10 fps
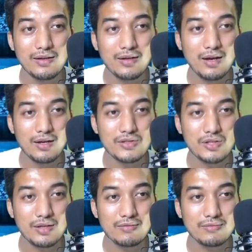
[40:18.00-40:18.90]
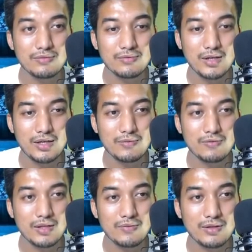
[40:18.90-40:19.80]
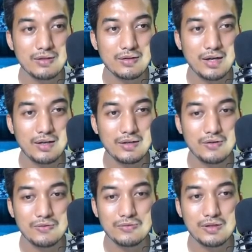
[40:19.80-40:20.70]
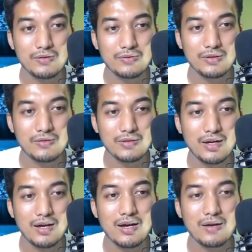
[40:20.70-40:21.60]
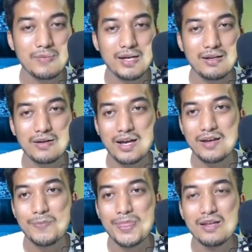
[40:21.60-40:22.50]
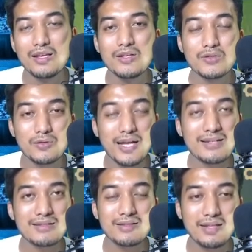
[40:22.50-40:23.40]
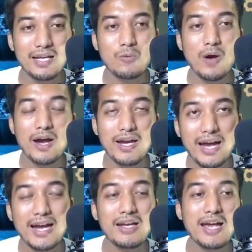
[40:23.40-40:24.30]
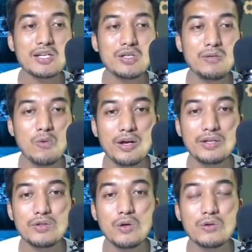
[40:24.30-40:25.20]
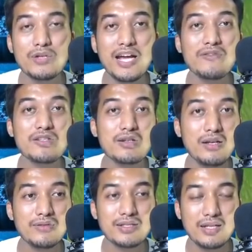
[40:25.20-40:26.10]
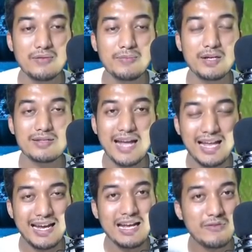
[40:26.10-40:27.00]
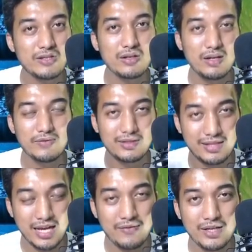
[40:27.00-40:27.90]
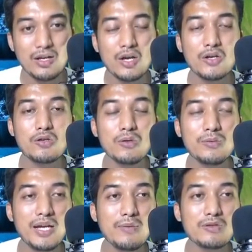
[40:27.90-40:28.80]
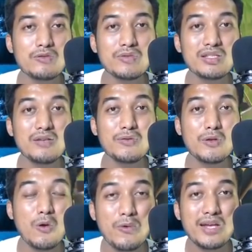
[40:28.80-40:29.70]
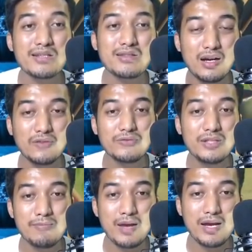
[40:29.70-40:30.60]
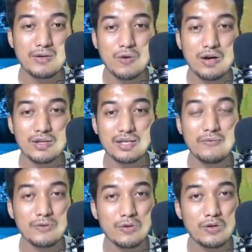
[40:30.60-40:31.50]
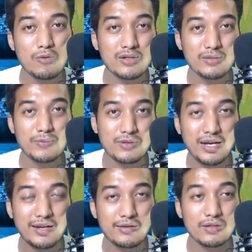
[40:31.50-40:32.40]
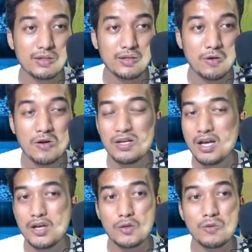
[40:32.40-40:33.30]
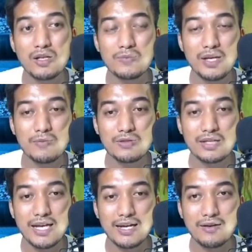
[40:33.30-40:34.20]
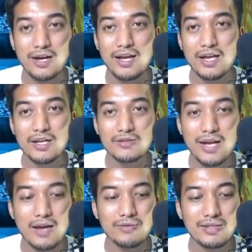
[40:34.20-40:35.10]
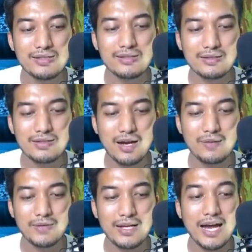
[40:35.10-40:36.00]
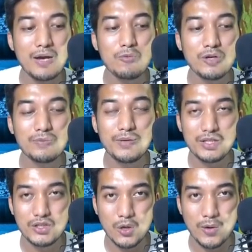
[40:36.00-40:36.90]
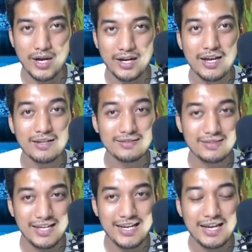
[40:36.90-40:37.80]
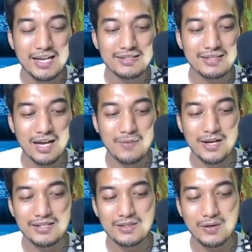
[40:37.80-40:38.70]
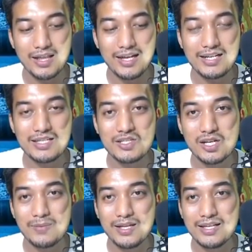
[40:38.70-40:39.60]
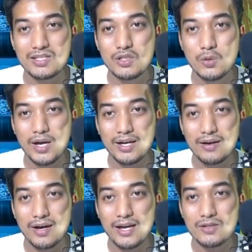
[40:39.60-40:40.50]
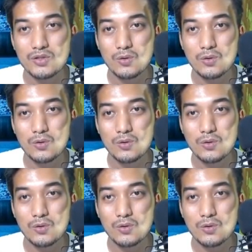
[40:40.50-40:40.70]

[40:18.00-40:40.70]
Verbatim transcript: Oh, shit. Whatever, whatever. Okay, new, new, new. Ah, man, okay. So that's the thing why I actually wanted to go to adventure level 7 because at adventure level 7 you will be able to receive your rest of the mail rewards even though you are supposed to get it early on you will not be able to get it okay so now this is the time that I will be doing the summons okay ladies and gentlemen let's do it okay so